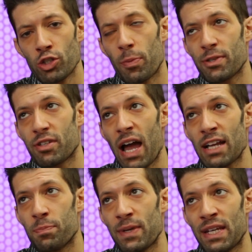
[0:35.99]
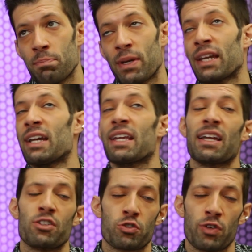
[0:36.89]
So besides being bigoted
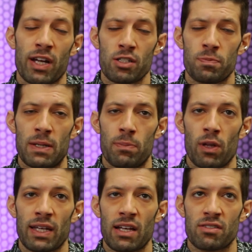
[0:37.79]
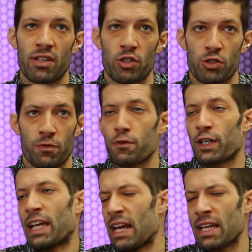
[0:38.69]
against trans people, I guess they're just
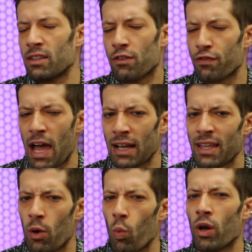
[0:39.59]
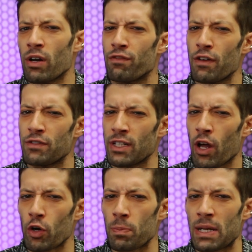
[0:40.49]
forgetting the fact that 1 in
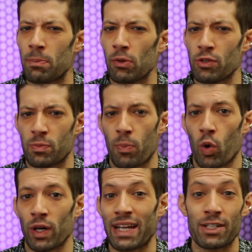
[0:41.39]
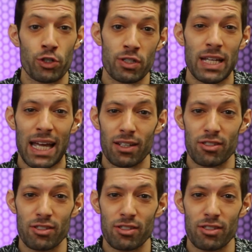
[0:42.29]
1,500 people is born intersex.